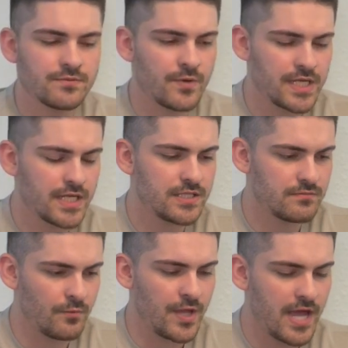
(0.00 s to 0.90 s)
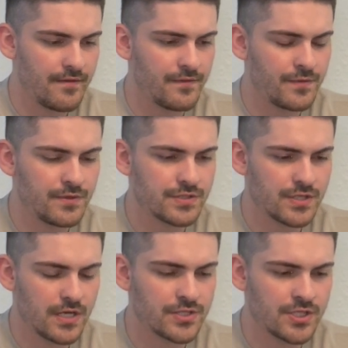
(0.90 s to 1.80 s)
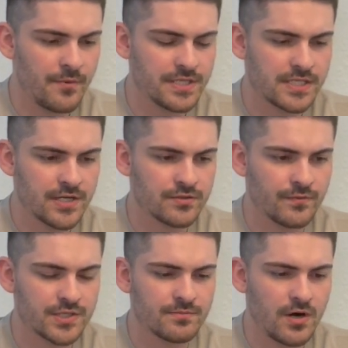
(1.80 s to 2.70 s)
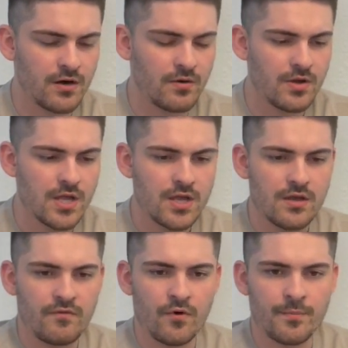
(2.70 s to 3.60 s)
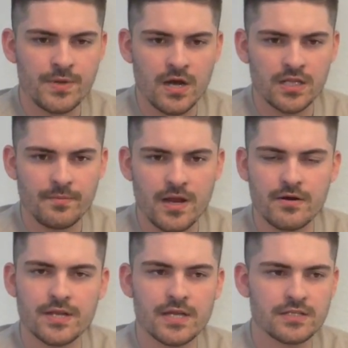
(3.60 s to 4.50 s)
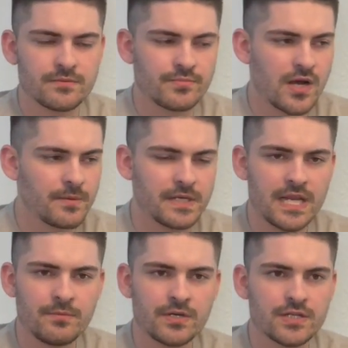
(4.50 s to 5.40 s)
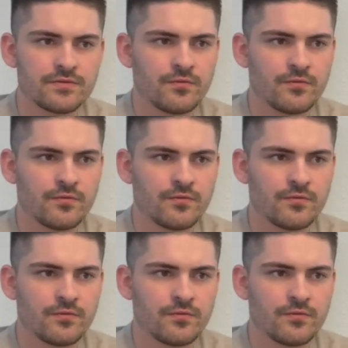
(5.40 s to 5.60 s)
We have a few showings scheduled for tomorrow for Puyallup area and some prominent neighborhoods